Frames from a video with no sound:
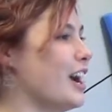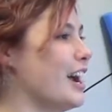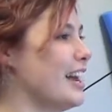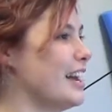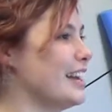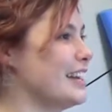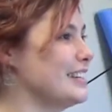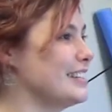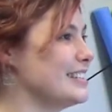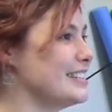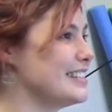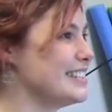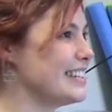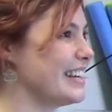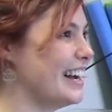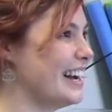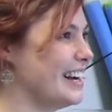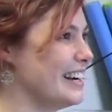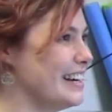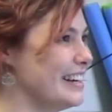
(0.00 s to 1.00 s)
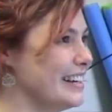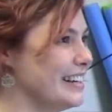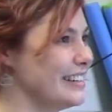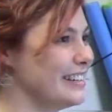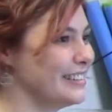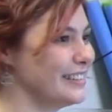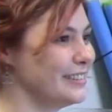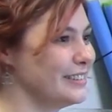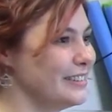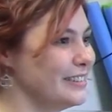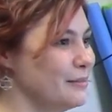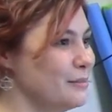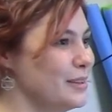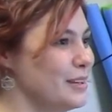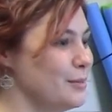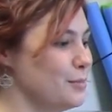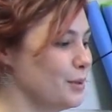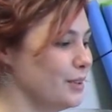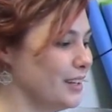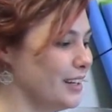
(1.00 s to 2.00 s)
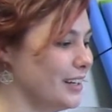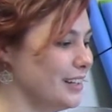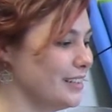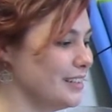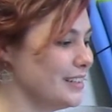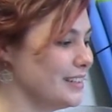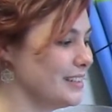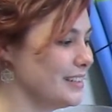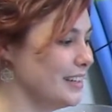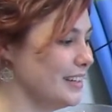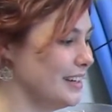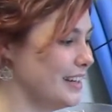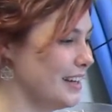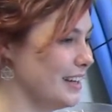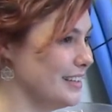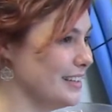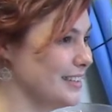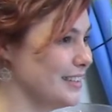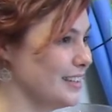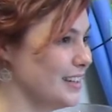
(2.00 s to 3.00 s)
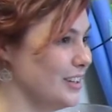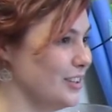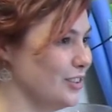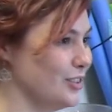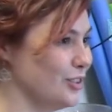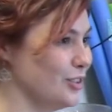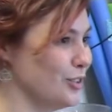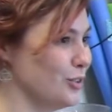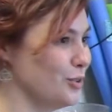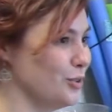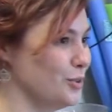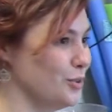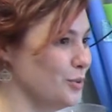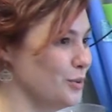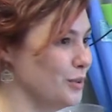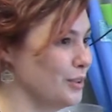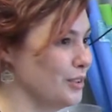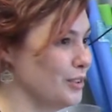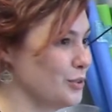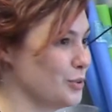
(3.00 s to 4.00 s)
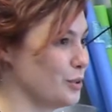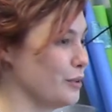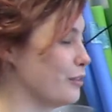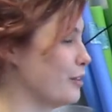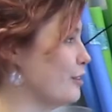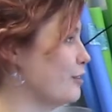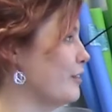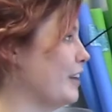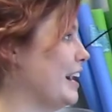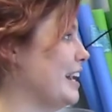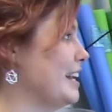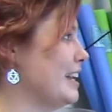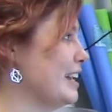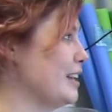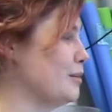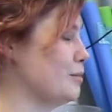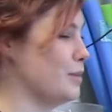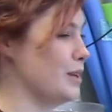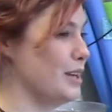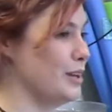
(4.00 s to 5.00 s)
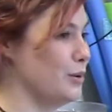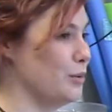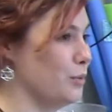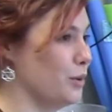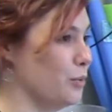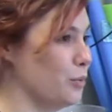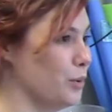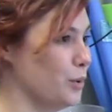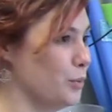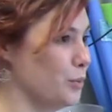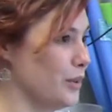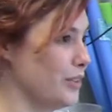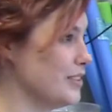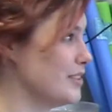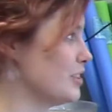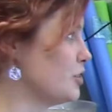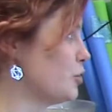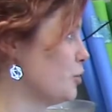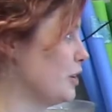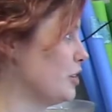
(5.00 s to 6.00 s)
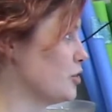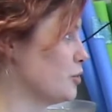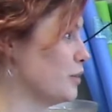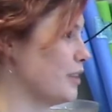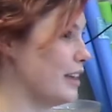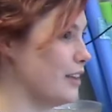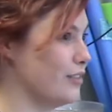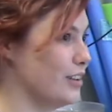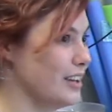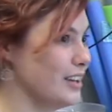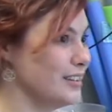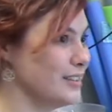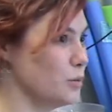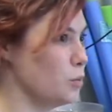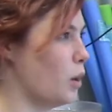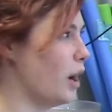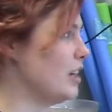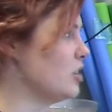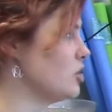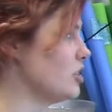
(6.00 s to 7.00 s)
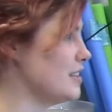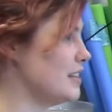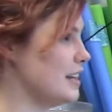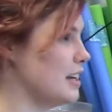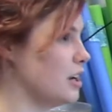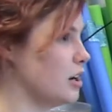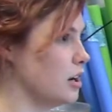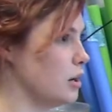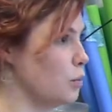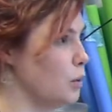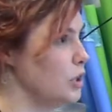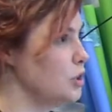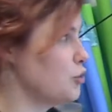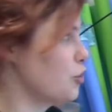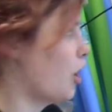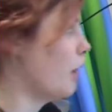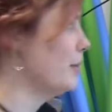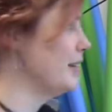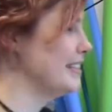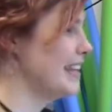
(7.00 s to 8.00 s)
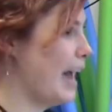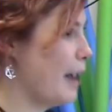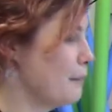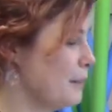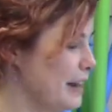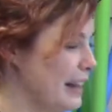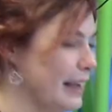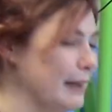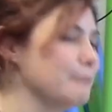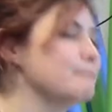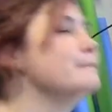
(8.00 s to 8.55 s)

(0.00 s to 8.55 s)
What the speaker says: and manipulate Inez into sort of confiding in me with what the situation with Ava is and why she's here, what drama is happening.